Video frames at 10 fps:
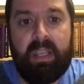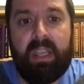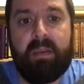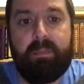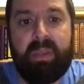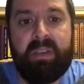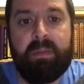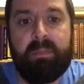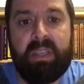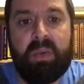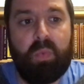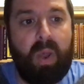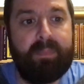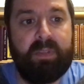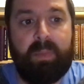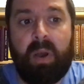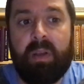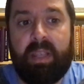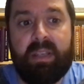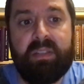and Binyamin wept
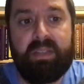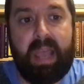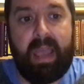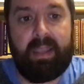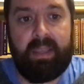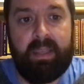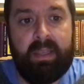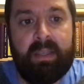upon his neck,